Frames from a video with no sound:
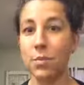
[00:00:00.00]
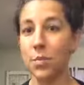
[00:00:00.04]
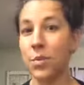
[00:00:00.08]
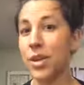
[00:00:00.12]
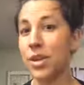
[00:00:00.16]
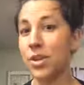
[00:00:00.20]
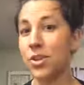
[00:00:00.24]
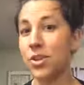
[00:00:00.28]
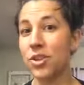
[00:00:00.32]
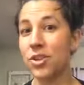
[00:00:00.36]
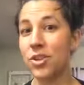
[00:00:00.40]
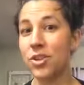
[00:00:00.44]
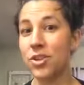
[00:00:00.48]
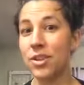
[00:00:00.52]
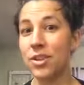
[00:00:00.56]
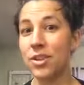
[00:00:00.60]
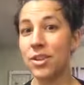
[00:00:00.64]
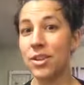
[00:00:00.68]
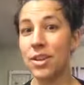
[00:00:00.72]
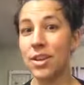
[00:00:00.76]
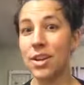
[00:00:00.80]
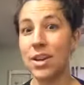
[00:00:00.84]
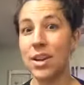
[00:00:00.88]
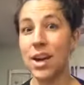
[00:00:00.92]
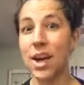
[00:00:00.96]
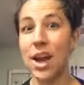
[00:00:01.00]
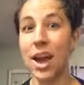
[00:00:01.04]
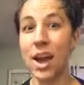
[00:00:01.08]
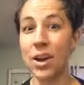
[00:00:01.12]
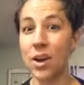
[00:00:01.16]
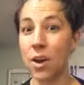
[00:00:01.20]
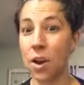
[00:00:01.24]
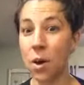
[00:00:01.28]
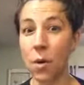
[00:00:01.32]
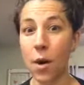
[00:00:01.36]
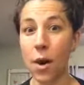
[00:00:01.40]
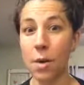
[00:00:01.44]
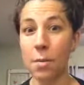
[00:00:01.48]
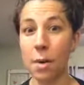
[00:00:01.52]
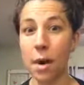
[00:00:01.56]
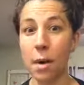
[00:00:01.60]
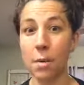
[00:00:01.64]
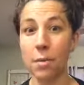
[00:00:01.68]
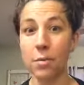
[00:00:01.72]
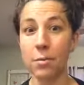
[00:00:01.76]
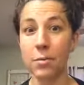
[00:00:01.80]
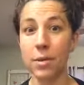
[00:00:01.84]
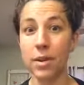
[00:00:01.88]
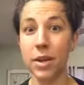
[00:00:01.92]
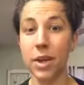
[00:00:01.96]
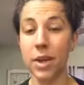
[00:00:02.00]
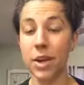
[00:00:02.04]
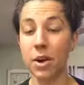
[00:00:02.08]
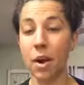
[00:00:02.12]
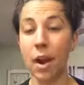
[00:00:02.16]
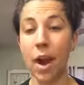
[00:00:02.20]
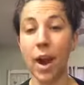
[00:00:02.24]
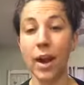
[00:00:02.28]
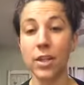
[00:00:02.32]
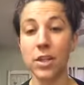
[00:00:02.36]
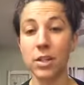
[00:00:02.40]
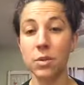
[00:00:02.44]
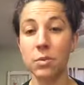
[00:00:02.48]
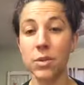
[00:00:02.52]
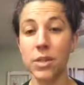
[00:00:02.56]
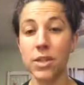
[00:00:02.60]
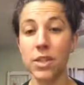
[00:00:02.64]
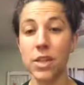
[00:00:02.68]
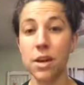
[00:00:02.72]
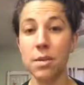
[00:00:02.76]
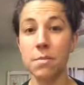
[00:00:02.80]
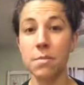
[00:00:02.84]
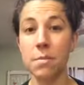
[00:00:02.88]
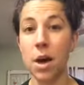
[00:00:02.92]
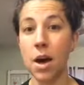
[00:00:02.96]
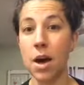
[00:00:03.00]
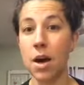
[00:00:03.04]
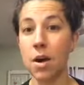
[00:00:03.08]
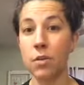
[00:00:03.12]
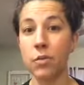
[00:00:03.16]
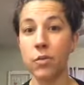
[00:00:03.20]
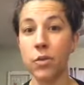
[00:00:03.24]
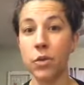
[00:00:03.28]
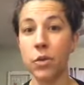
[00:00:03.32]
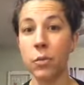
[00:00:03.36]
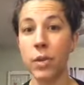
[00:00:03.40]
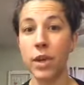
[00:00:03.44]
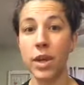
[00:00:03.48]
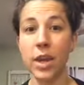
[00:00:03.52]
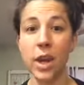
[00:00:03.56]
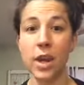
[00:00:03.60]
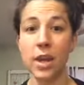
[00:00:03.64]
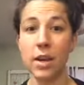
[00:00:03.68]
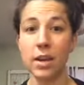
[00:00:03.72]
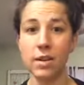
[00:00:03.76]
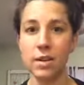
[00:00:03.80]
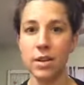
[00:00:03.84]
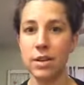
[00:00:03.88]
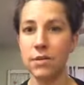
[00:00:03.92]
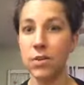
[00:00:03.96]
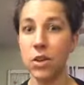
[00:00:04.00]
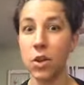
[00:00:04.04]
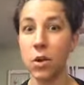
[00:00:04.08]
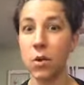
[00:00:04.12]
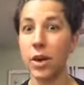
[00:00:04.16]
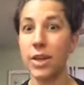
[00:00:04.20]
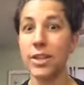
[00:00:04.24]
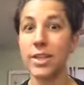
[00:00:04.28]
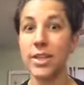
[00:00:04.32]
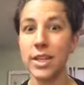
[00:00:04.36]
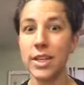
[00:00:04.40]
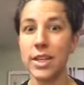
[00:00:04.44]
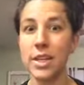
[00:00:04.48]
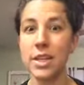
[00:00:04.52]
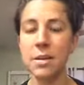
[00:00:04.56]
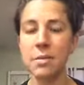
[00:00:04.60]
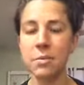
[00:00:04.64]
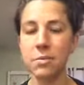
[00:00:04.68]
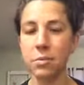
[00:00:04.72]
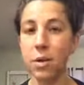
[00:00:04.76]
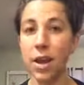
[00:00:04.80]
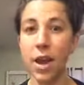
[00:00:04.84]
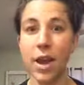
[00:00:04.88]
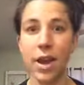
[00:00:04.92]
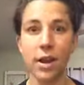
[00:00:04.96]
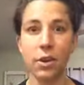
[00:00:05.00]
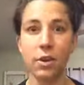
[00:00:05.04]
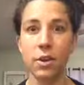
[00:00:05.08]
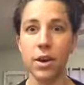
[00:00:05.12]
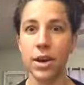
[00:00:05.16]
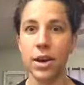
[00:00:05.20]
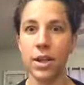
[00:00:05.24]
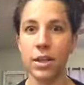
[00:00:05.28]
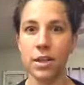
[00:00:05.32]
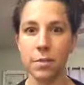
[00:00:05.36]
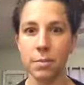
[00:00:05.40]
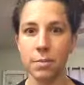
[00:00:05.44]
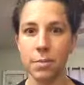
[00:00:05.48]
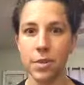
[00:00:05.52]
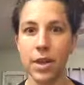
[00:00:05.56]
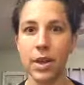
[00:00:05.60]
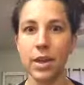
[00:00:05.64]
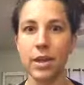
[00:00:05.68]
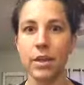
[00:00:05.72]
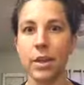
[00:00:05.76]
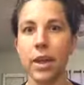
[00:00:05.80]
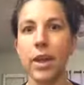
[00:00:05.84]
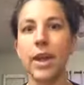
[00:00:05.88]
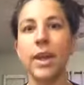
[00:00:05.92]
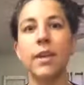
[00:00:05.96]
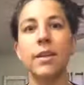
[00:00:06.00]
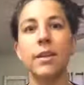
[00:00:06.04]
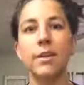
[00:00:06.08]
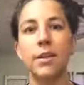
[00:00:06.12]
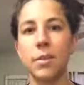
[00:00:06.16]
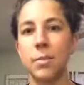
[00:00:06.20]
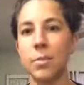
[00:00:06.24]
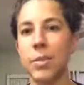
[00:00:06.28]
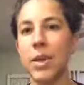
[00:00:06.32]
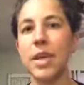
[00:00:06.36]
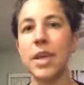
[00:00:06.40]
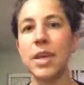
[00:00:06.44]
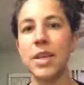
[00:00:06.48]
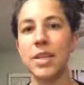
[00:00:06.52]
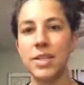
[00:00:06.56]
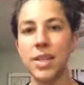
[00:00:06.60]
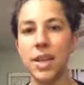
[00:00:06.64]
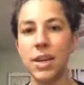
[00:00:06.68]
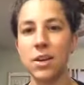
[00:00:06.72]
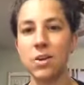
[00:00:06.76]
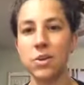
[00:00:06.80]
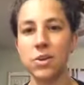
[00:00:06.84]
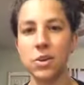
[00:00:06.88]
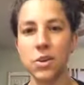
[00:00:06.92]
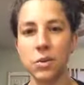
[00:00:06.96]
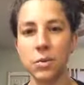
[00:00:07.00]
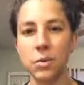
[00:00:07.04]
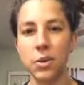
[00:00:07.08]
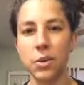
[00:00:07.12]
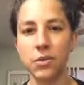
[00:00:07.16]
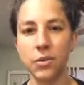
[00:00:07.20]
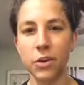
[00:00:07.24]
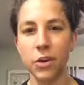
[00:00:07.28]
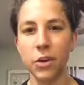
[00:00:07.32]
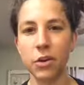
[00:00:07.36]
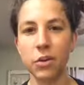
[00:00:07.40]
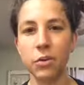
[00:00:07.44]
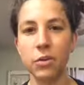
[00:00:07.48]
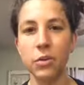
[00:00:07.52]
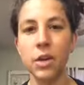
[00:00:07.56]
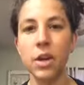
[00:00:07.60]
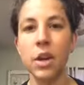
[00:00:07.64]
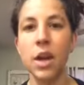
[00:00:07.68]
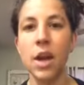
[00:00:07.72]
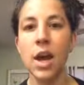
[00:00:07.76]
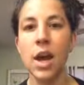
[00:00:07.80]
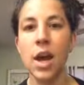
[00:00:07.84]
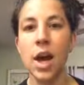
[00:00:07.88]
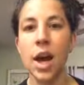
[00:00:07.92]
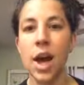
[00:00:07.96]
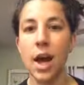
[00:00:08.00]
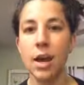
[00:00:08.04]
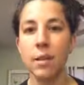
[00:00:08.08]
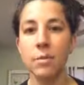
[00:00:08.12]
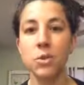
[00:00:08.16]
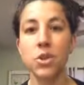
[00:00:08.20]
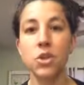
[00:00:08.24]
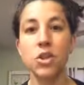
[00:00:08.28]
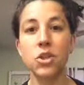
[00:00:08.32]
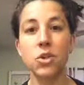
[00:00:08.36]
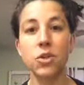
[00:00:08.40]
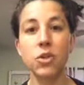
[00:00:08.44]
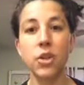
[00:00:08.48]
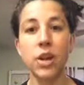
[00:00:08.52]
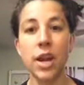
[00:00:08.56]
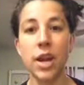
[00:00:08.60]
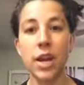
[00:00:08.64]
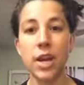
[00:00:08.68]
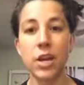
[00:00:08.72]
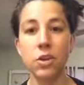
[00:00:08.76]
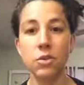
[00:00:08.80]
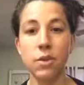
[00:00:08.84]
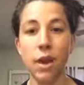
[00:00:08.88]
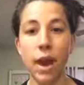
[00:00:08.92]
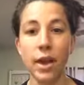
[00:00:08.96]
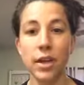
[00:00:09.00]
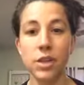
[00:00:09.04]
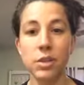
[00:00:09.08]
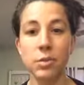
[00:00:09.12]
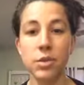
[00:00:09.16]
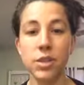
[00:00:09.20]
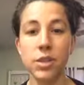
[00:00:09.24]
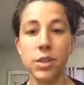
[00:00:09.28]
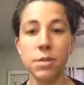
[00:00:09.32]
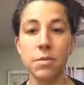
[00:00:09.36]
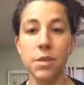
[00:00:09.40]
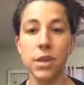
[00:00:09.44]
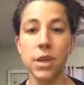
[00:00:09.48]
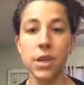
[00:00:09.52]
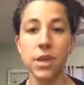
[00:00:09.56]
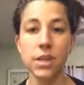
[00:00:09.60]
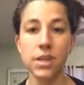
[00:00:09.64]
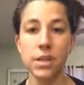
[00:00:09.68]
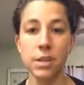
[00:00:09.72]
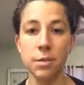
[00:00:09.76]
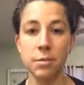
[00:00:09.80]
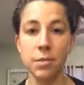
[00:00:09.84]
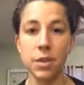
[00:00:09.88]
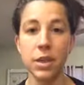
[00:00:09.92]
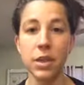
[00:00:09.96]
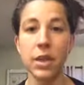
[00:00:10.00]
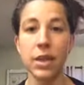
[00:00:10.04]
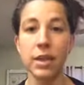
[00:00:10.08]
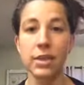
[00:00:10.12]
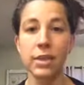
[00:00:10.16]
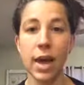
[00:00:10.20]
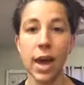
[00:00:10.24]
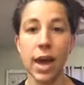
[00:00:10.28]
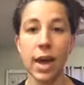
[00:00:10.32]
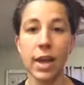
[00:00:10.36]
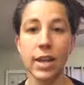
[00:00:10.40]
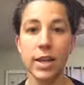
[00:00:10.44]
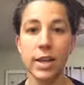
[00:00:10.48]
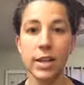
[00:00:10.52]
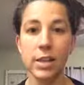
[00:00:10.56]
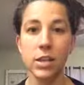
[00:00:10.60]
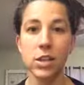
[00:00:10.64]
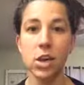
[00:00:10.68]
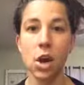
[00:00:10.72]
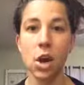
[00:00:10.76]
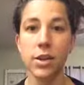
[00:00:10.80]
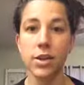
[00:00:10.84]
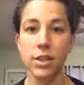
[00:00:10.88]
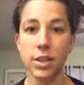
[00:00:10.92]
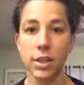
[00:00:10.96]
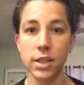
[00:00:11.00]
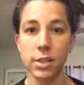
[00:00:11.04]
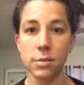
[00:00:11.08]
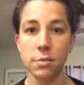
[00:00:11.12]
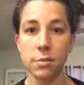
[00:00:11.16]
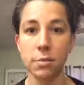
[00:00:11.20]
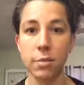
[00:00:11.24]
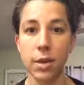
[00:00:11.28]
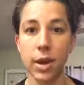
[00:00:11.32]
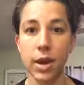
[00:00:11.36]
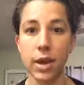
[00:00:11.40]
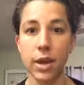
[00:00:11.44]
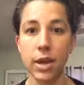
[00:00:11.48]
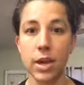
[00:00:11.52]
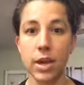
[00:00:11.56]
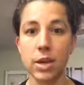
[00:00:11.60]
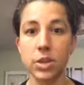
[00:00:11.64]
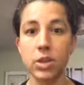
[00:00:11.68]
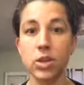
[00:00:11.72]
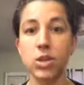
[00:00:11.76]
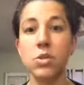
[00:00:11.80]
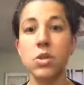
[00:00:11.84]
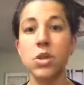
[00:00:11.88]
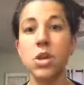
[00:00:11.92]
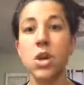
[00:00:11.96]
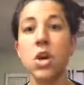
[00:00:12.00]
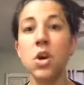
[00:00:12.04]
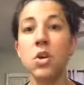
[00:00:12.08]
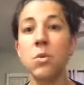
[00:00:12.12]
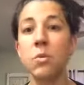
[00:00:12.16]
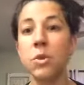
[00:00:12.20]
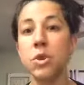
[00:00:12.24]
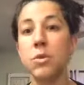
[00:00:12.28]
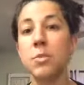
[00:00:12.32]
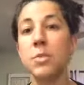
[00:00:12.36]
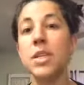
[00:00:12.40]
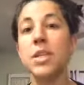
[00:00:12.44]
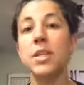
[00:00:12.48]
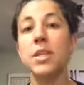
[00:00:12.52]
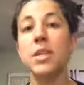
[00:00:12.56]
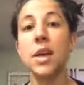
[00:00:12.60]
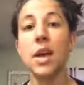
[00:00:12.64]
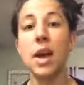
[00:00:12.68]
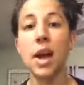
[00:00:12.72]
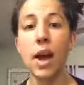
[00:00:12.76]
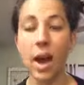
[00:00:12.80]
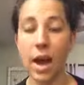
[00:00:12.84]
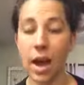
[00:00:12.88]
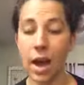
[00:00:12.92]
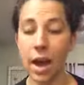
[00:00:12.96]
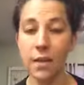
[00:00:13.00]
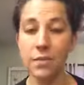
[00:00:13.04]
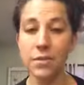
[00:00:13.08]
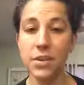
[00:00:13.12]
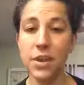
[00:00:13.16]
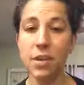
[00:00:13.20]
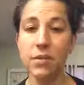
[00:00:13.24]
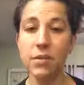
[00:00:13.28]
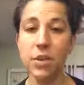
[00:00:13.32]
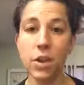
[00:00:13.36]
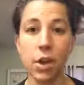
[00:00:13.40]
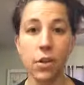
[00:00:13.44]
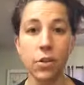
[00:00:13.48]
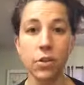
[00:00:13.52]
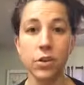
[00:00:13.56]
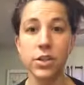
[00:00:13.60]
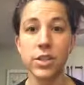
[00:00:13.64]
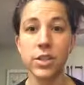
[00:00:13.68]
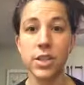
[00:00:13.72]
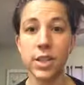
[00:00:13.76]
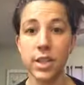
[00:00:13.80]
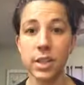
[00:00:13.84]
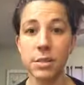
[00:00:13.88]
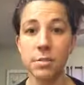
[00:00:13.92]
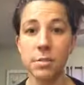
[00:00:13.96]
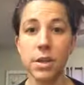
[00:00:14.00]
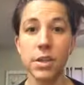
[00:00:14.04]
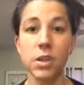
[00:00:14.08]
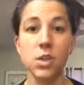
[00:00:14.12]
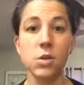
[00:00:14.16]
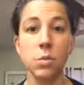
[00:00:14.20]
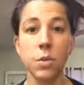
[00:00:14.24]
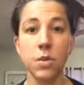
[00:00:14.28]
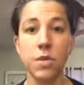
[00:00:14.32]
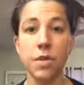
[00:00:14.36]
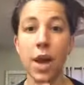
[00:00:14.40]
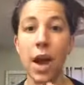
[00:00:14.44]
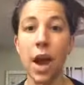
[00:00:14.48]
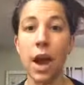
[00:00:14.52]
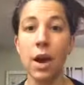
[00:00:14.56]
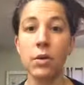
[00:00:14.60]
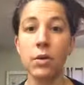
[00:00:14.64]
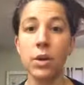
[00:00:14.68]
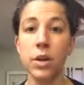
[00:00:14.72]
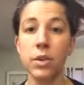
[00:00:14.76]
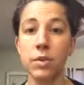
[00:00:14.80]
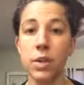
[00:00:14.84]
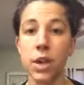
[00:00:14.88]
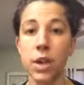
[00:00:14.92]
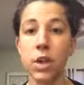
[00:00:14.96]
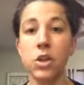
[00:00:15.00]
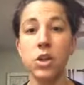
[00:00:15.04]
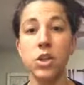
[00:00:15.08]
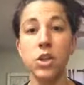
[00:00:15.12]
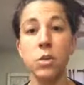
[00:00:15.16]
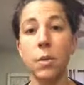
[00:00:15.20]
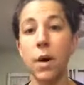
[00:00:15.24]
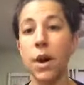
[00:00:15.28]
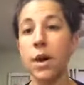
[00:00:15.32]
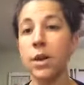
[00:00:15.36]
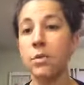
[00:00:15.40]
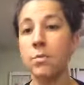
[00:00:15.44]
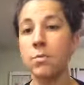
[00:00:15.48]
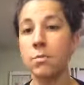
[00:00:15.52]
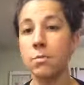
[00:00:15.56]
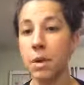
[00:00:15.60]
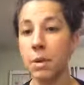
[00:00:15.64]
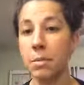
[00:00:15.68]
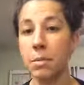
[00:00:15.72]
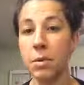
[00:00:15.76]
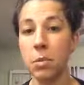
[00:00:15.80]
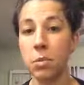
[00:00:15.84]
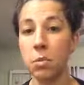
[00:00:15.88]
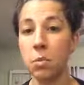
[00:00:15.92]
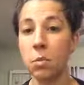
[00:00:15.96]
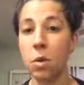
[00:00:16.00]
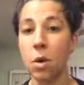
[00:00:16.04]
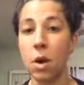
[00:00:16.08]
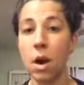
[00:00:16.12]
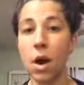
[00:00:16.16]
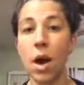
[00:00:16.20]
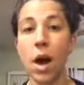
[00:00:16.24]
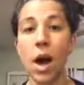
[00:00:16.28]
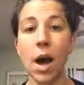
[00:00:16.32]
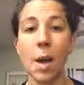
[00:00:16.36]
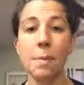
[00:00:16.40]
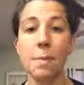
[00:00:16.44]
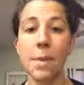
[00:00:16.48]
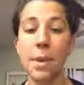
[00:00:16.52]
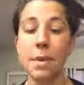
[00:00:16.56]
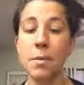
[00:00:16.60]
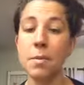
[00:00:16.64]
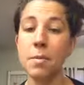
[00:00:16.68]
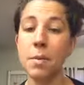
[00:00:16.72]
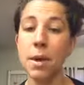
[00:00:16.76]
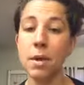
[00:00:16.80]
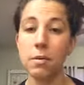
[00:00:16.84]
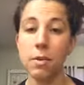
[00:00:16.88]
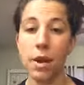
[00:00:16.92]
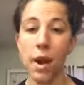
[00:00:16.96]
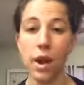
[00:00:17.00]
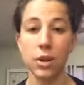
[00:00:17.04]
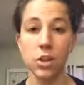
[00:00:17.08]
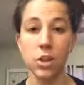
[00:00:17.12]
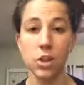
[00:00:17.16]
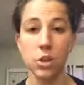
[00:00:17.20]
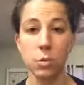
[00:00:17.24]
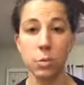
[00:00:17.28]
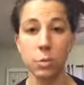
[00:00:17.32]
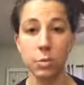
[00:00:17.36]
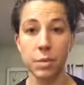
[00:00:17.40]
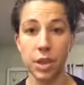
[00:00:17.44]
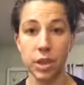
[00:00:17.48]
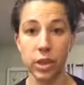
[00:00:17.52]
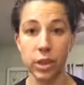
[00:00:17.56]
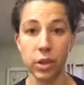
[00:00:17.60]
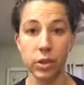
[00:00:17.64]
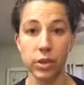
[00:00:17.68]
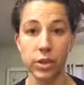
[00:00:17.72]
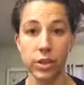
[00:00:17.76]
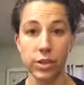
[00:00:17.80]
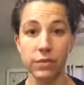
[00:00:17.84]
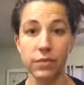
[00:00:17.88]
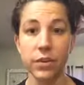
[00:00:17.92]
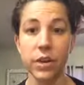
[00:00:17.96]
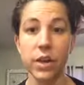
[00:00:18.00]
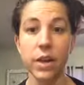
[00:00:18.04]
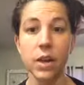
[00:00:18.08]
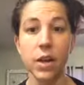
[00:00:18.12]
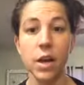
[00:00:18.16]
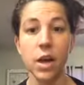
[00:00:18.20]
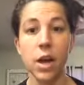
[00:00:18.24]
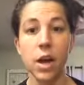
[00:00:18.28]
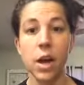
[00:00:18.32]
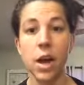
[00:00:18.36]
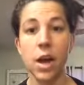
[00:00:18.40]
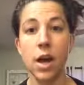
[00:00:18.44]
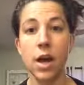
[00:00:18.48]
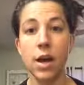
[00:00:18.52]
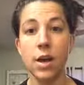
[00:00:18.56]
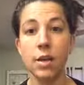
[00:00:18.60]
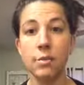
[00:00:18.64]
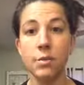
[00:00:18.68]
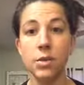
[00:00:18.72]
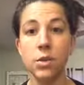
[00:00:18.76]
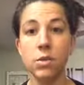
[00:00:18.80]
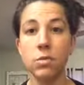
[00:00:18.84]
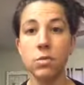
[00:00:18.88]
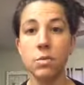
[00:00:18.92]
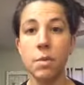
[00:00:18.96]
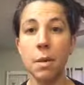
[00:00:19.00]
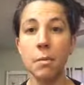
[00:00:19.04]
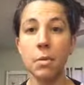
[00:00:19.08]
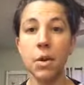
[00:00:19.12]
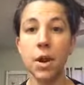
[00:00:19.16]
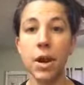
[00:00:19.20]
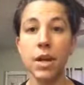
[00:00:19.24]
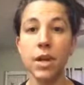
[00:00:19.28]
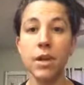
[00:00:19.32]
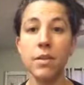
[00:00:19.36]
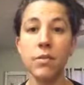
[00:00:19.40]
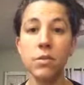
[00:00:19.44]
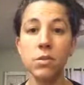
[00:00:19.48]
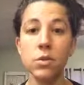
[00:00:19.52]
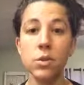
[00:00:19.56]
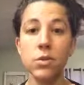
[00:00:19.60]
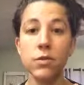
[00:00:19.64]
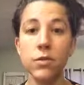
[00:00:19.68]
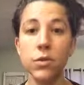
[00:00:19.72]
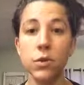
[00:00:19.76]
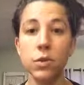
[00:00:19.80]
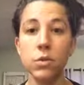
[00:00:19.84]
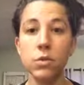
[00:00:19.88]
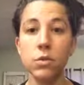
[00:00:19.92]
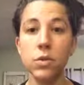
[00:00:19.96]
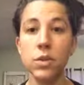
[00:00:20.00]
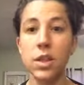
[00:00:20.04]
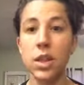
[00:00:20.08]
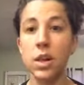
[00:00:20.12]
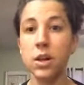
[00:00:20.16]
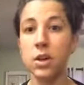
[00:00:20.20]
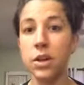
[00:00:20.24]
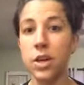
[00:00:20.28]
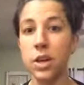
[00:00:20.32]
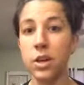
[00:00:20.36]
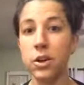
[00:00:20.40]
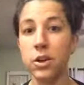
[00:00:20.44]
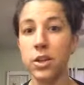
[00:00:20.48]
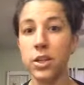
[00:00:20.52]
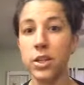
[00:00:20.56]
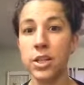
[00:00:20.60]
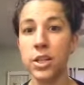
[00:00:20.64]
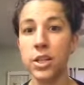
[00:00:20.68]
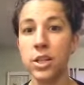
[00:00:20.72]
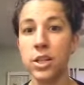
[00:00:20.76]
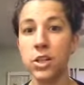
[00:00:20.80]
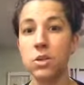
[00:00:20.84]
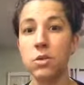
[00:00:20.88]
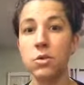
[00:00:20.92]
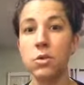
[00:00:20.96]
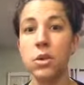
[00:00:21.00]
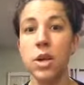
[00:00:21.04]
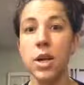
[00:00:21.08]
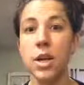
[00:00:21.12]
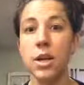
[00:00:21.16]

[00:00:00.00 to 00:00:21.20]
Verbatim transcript: which I know I probably interacted with some over the weekend, even though I didn't eat bread or any of the big, like, big contenders you would for gluten, I'm sure that I interacted with something and something like that is causing some of my issues, which means I have to have another six months without it there. So I maybe uh, maybe my reactions will be a little different. Um, so remember, any of those foods that are irritant to you,